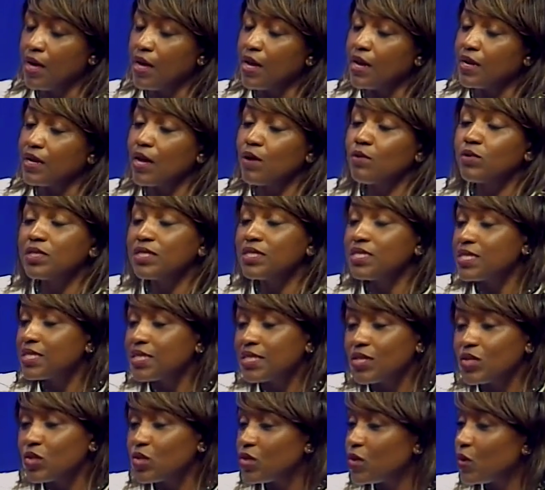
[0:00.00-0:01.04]
And I was
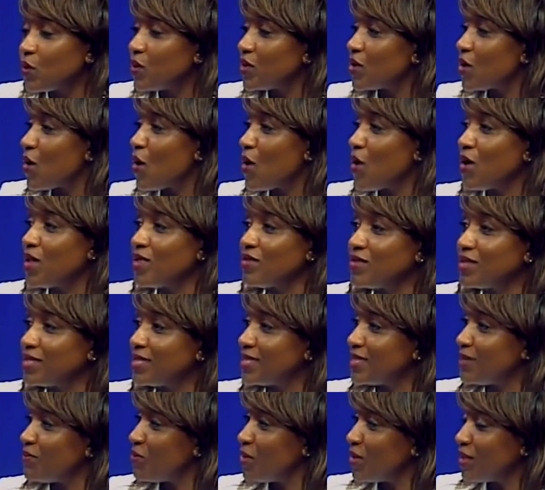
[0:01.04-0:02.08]
listening to you in all the
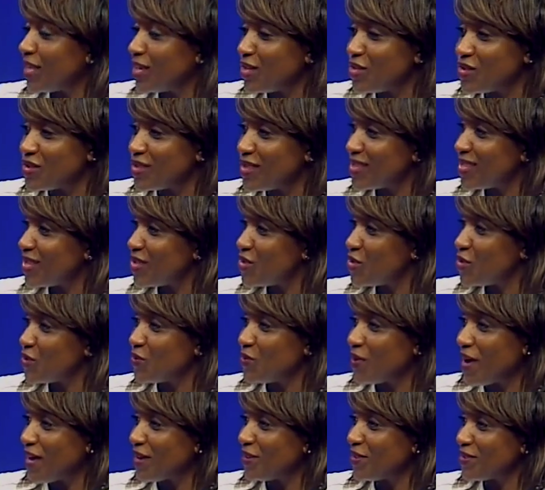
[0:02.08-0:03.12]
stipulations that you
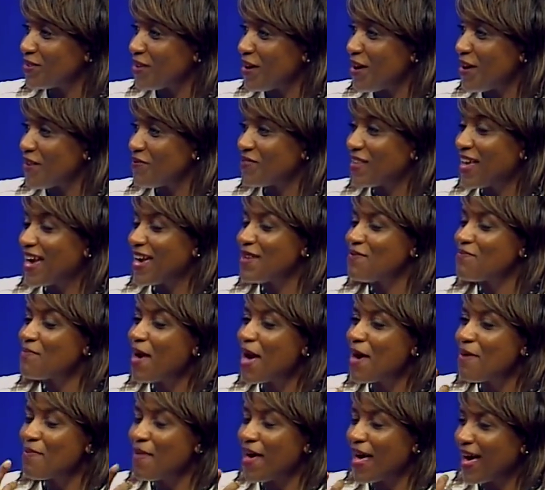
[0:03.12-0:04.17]
rattled off. Now, in
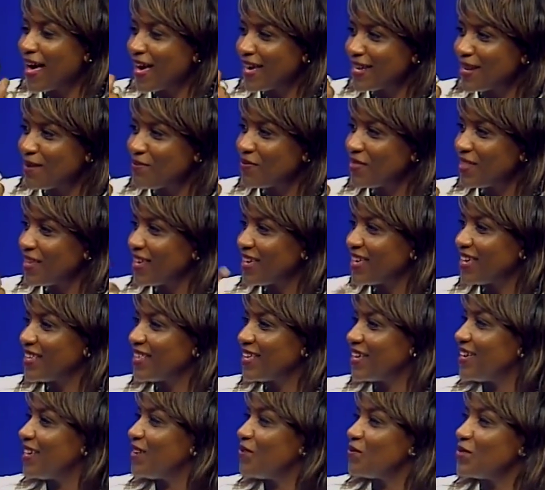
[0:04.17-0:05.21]
my mind, I'm
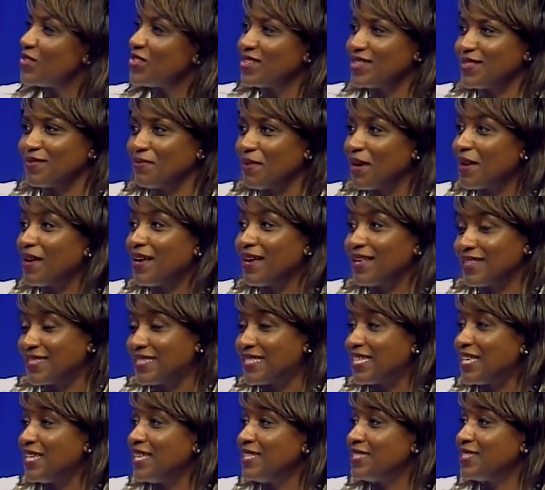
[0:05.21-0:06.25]
thinking it's
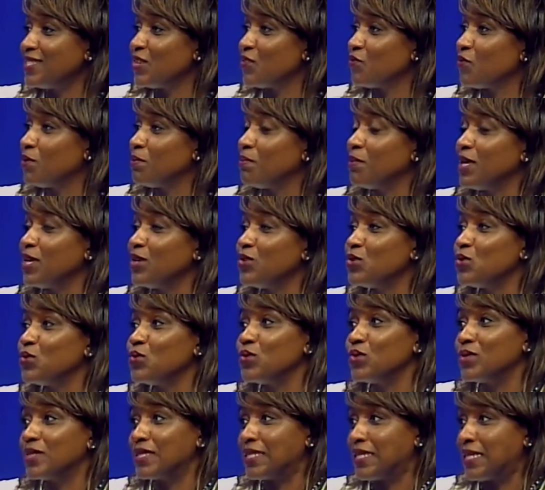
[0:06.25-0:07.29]
easier for me to
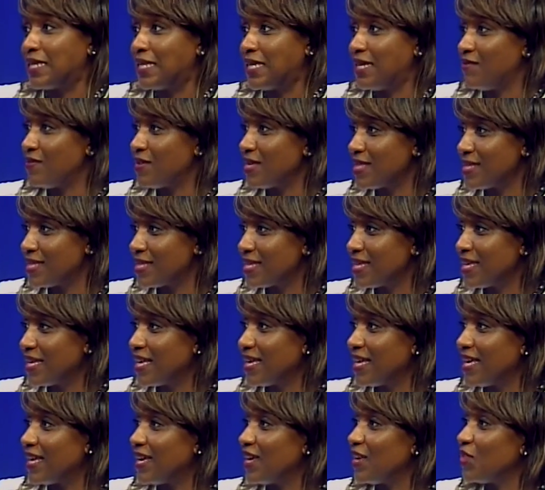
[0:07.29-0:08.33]
just leave it
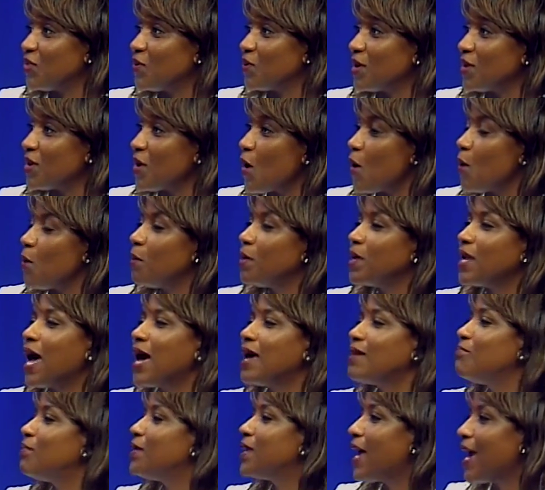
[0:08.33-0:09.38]
either at home. But
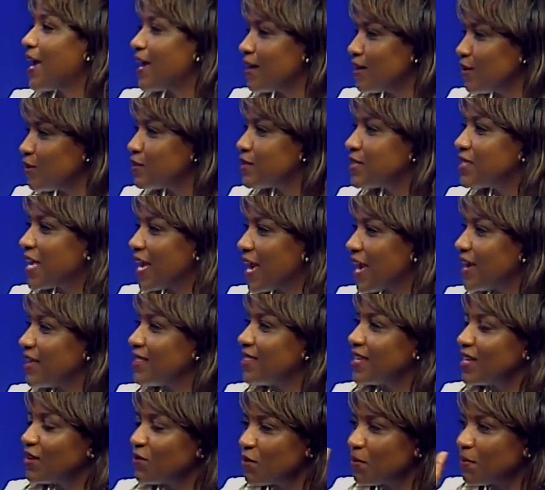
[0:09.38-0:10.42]
I
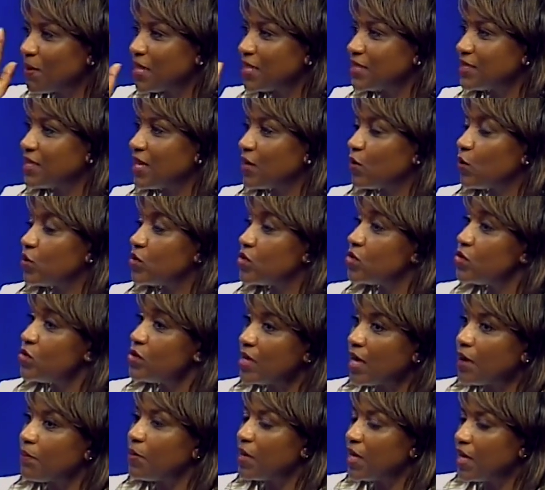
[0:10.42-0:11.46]
understand that everybody's not going to do
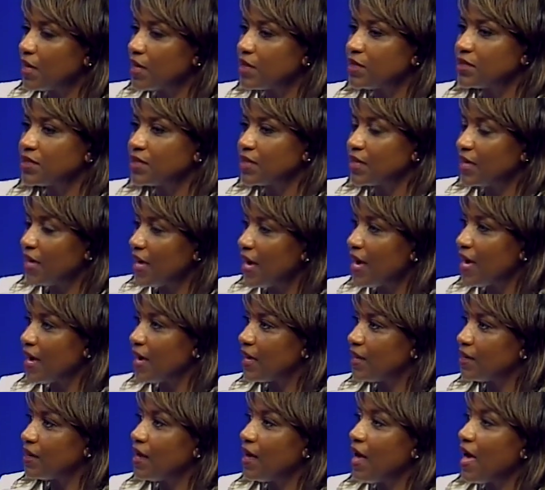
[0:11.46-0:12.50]
that, because again,